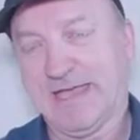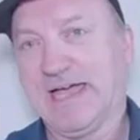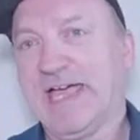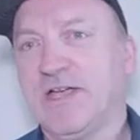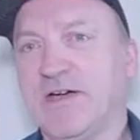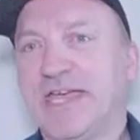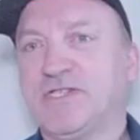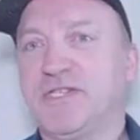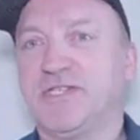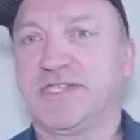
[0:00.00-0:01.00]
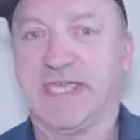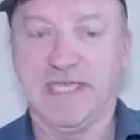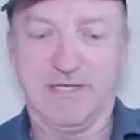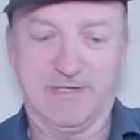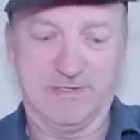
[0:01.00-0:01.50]
I can't actually
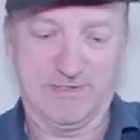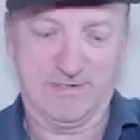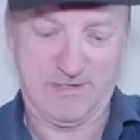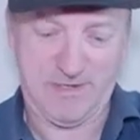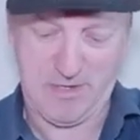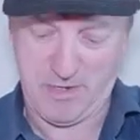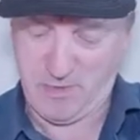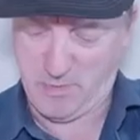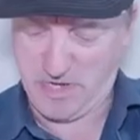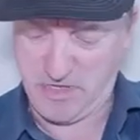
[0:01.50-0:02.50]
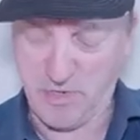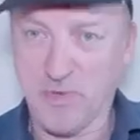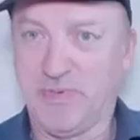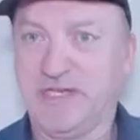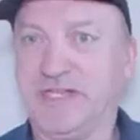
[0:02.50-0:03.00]
see where the
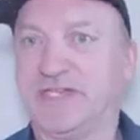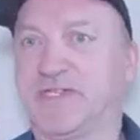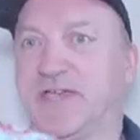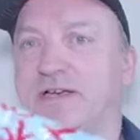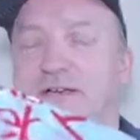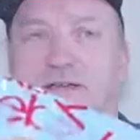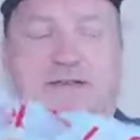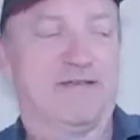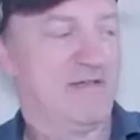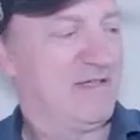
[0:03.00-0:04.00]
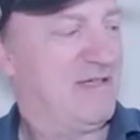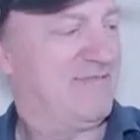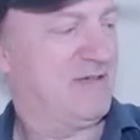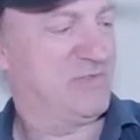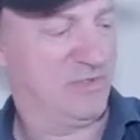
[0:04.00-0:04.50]
opening is. I
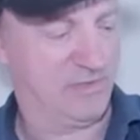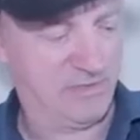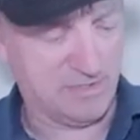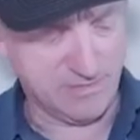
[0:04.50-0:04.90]
found a hole.